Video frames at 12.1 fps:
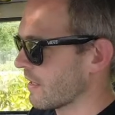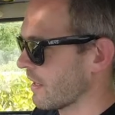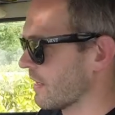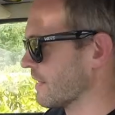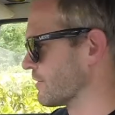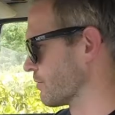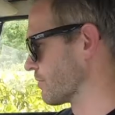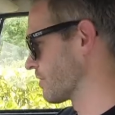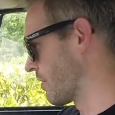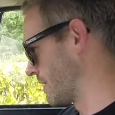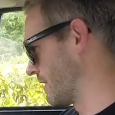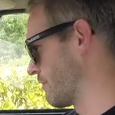a little
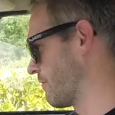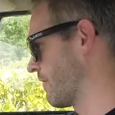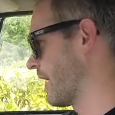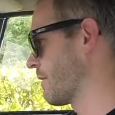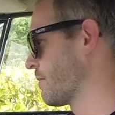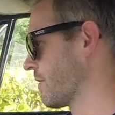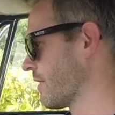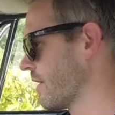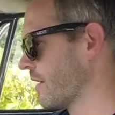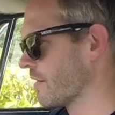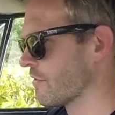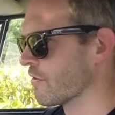tiny flap
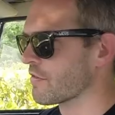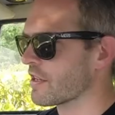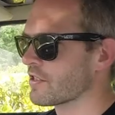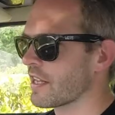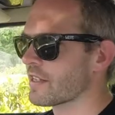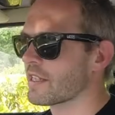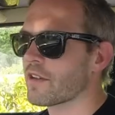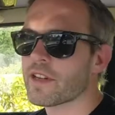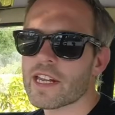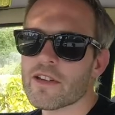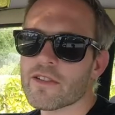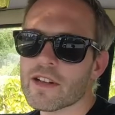for fresh air down
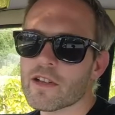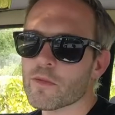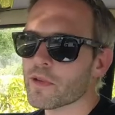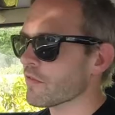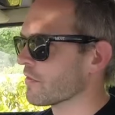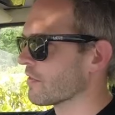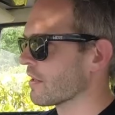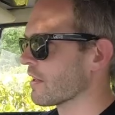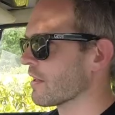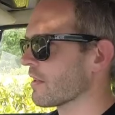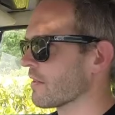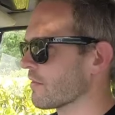here and a little bit of uh,